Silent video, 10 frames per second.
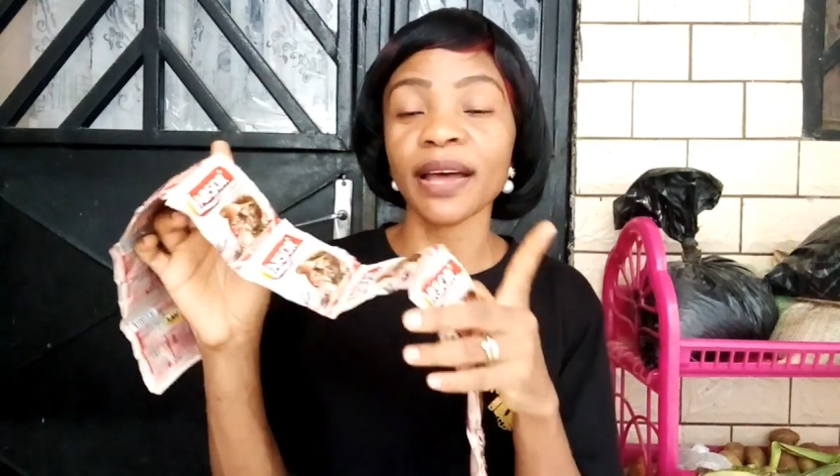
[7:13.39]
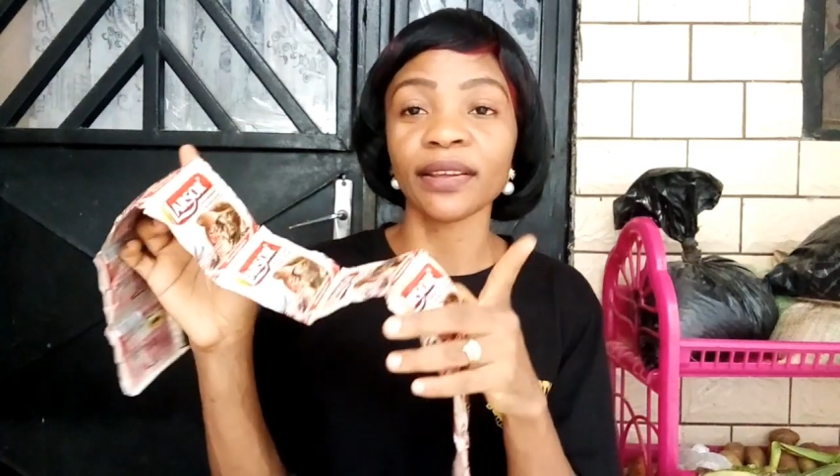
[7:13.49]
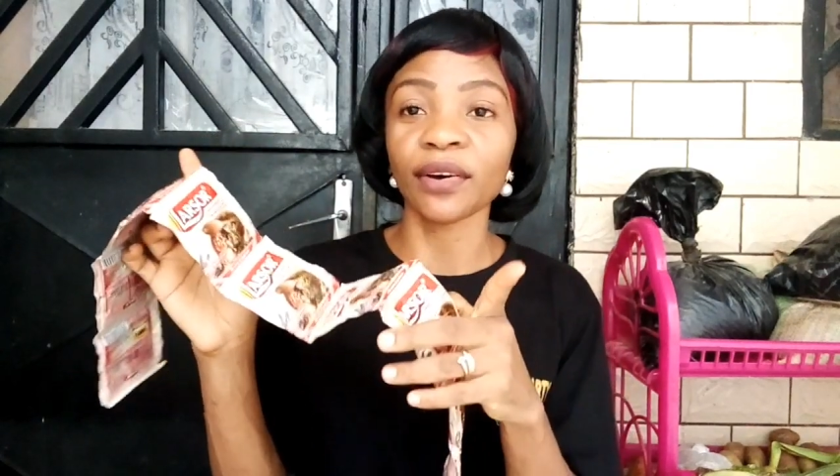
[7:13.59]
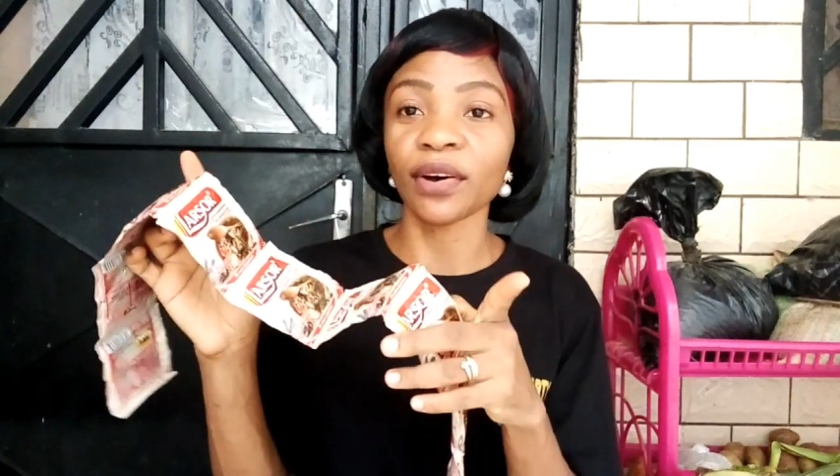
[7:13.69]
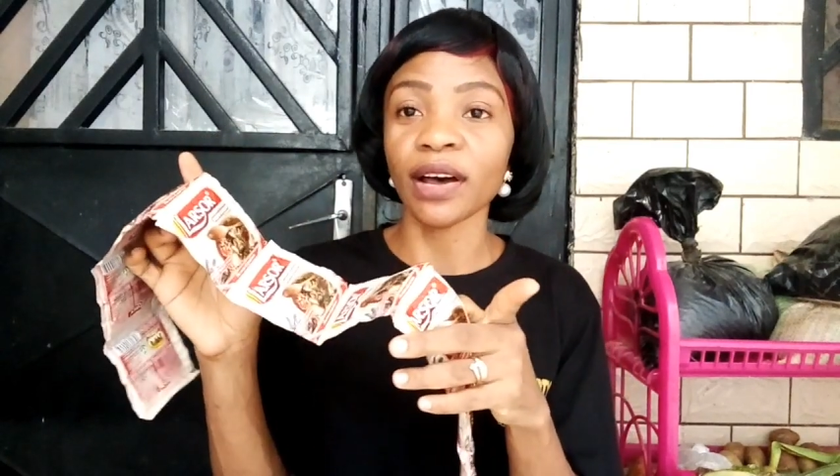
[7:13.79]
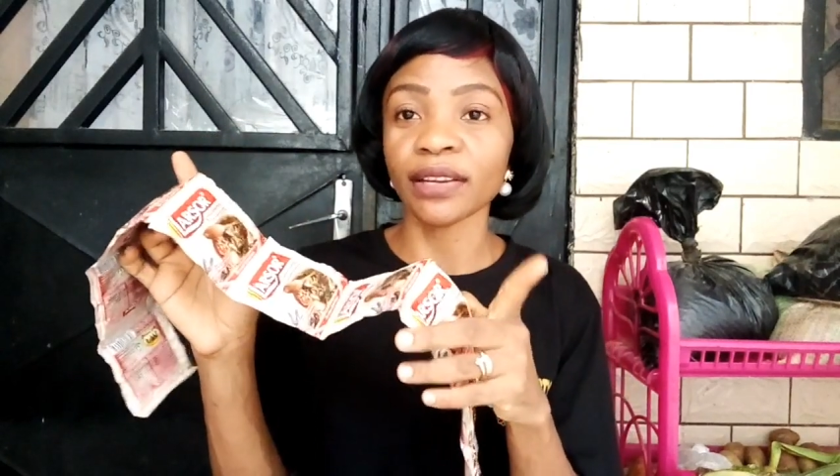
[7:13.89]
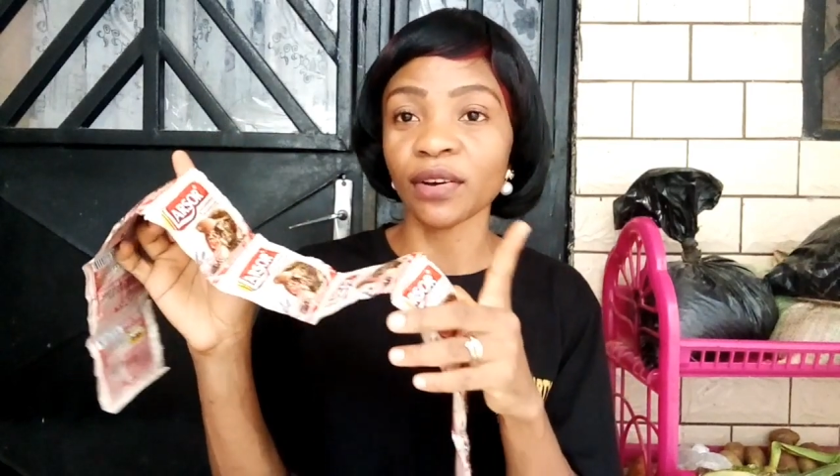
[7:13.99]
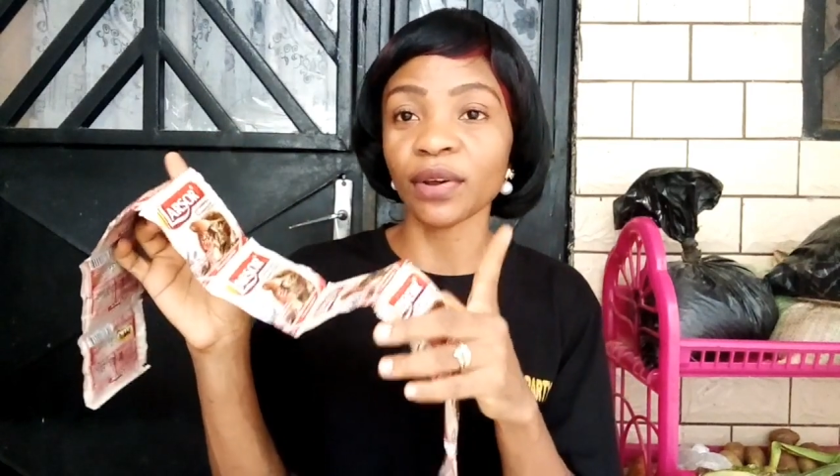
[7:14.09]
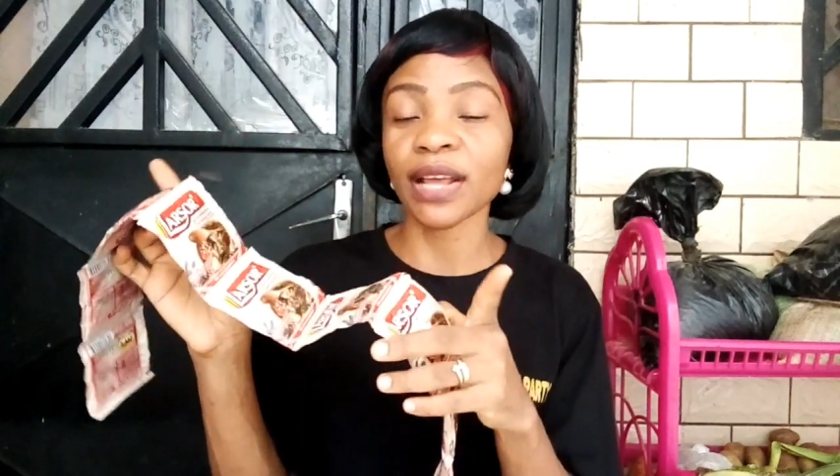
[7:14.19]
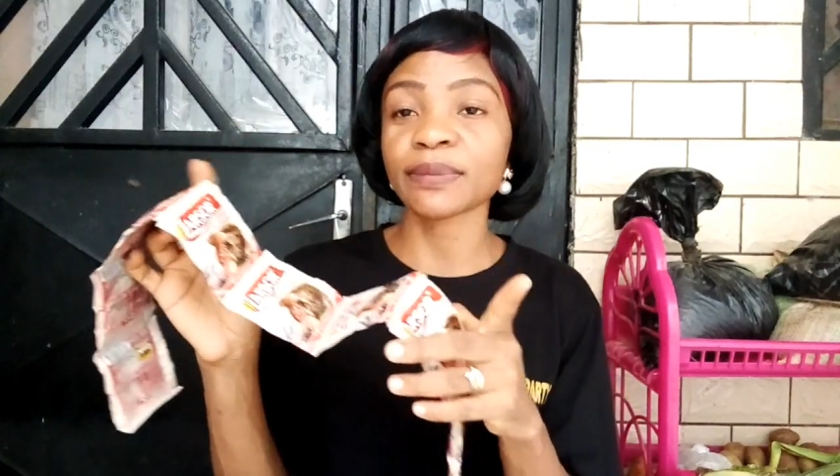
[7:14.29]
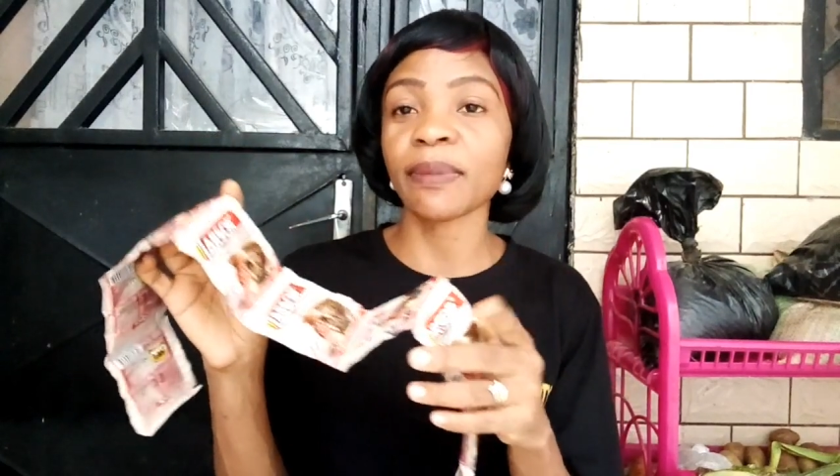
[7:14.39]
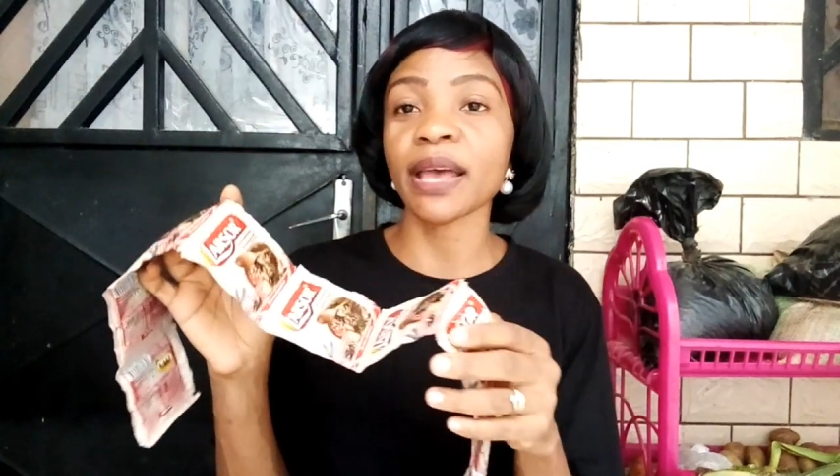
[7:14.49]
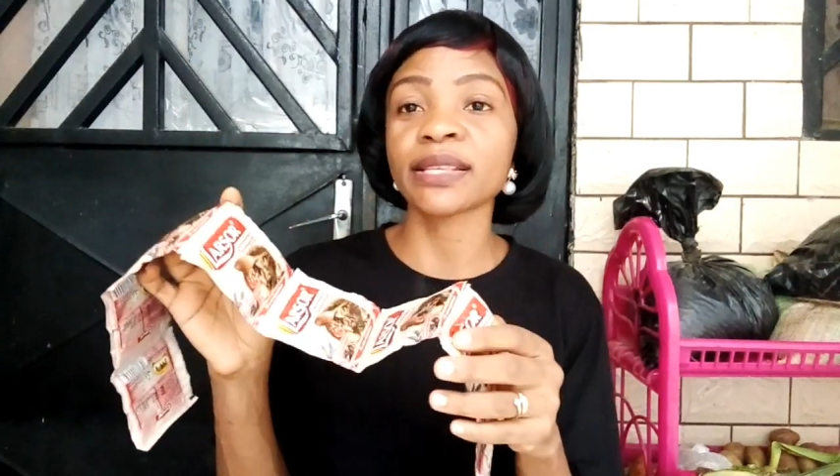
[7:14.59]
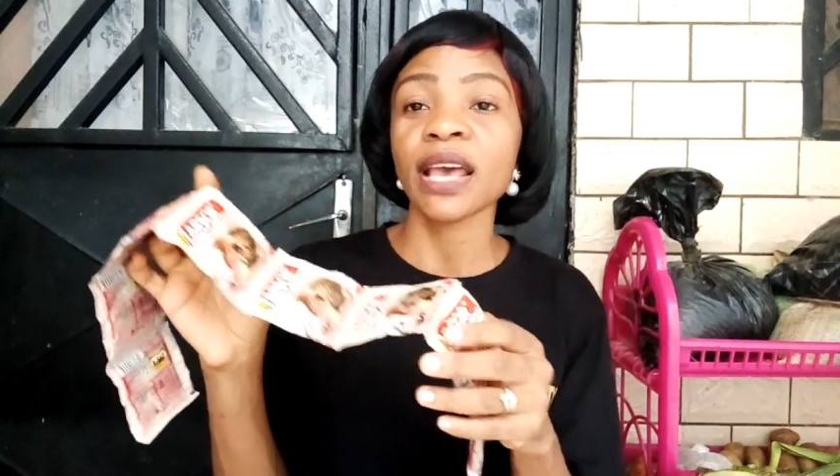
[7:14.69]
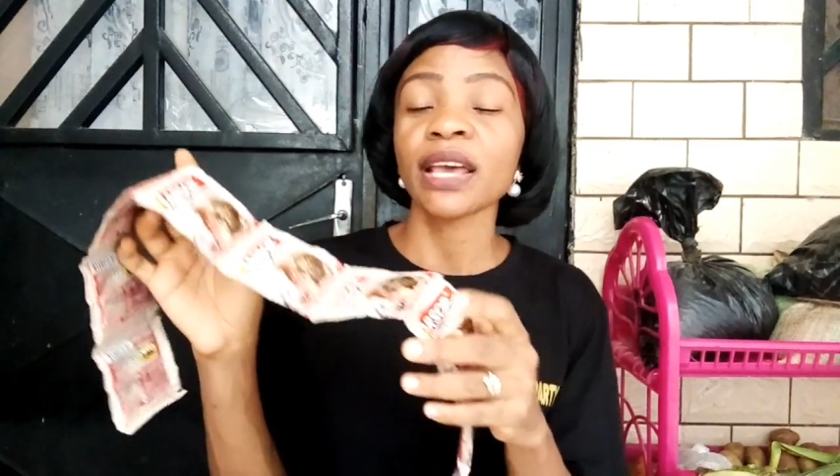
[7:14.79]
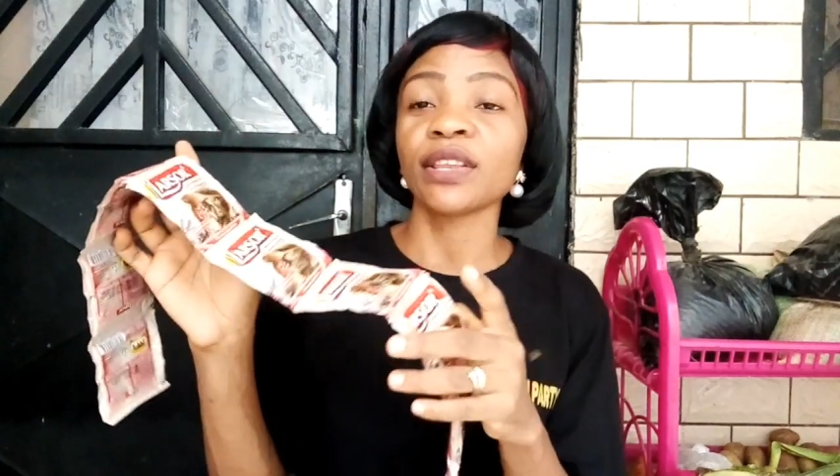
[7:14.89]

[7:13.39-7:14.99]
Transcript: and the other spice,